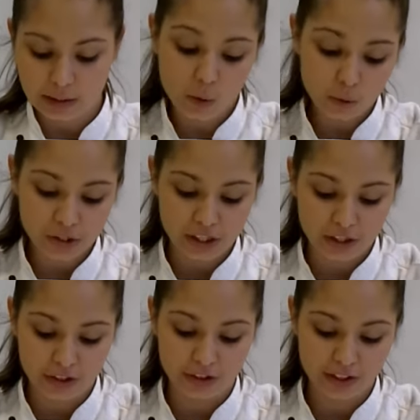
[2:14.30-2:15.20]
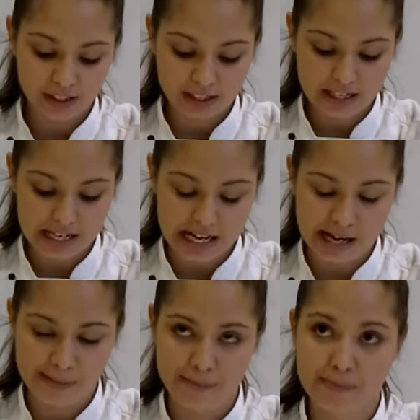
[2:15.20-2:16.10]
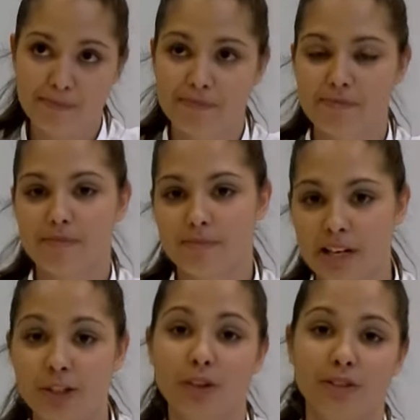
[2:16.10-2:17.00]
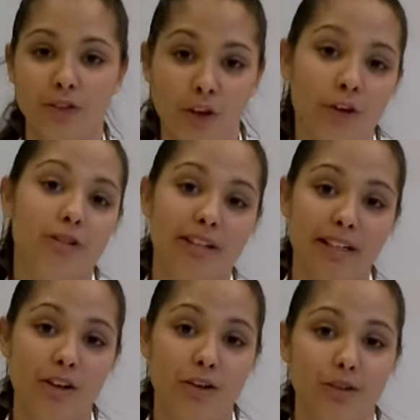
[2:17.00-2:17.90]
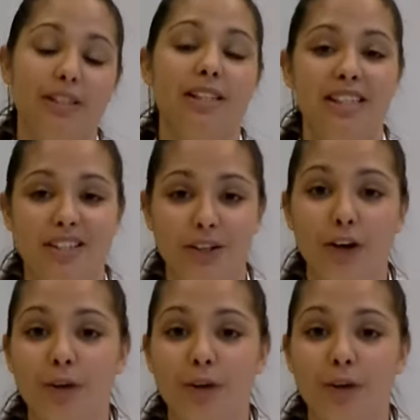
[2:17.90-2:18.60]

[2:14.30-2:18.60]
also, my sort of long career goal is to